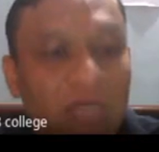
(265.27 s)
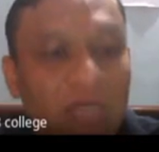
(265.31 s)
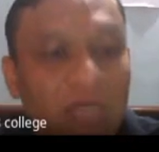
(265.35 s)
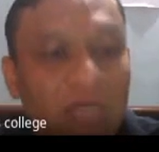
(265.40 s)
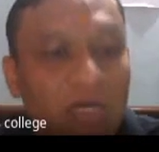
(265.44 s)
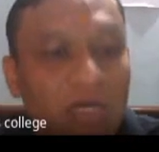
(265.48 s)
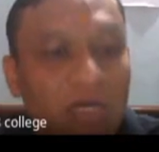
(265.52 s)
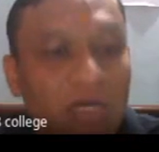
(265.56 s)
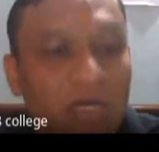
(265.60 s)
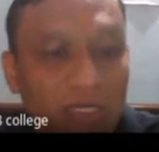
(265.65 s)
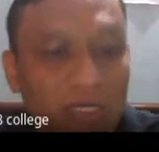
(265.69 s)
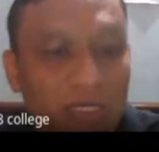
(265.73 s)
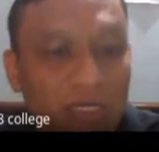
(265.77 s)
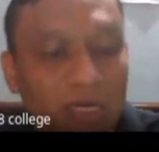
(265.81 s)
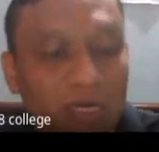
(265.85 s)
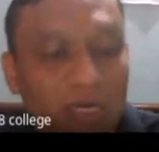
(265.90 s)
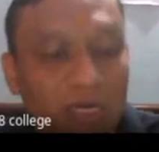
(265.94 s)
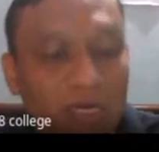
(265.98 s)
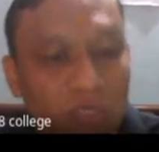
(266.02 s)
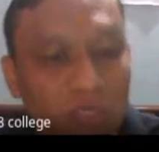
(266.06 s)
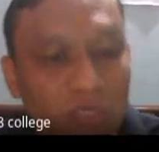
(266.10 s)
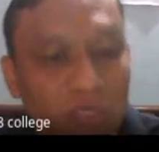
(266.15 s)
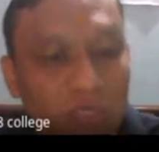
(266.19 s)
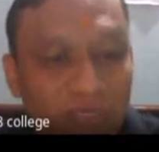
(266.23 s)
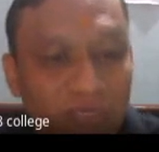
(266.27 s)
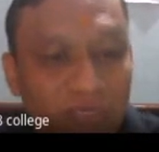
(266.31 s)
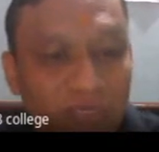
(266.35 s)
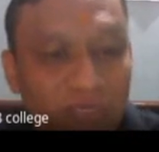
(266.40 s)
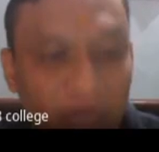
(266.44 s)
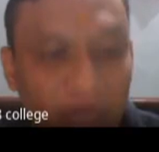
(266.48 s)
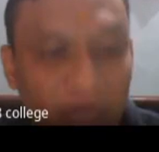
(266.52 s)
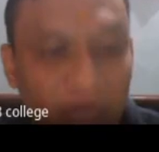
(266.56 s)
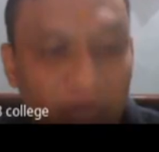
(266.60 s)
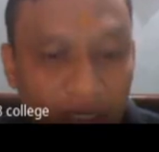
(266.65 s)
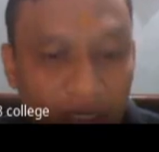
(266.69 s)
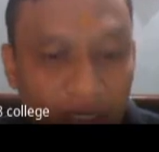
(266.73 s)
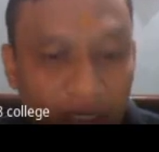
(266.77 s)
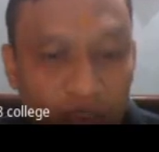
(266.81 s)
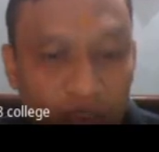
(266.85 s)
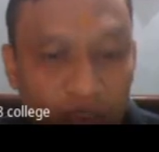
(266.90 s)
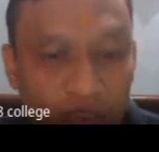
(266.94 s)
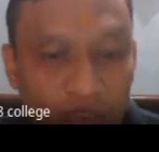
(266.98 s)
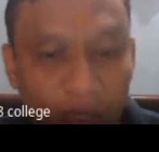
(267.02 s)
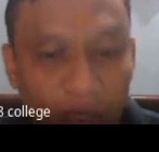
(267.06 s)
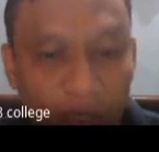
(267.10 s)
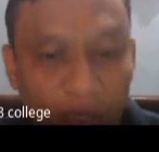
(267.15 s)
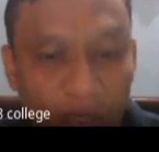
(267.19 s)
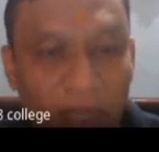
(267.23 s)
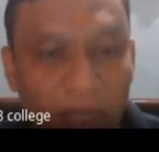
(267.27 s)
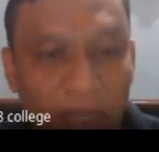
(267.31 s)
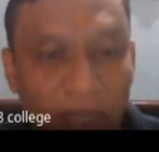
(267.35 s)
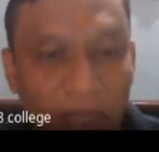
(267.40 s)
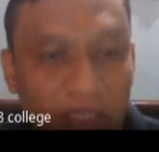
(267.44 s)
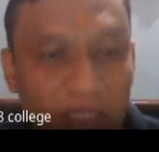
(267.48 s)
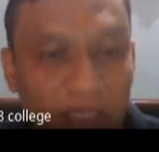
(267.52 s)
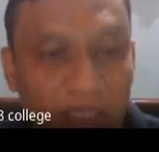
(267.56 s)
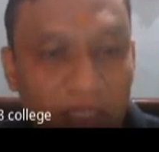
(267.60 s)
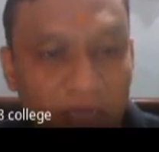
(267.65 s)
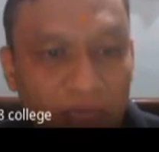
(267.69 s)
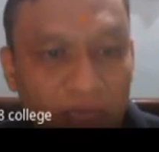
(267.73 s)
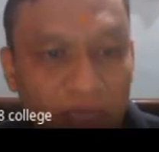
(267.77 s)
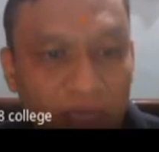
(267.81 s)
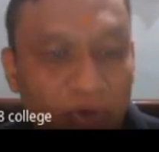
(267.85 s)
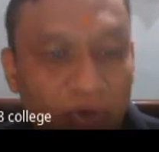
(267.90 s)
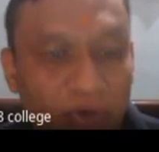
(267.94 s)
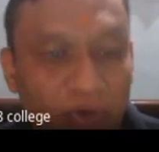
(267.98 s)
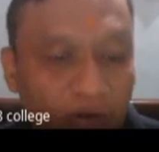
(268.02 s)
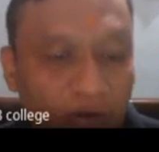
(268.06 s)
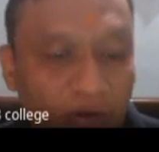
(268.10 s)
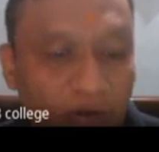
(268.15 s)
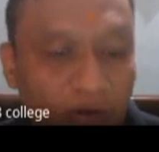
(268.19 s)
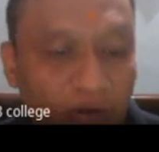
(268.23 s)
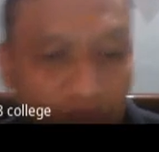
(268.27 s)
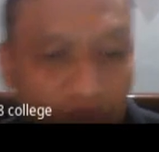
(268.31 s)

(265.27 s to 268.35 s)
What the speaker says: result was different. So I picked the photographs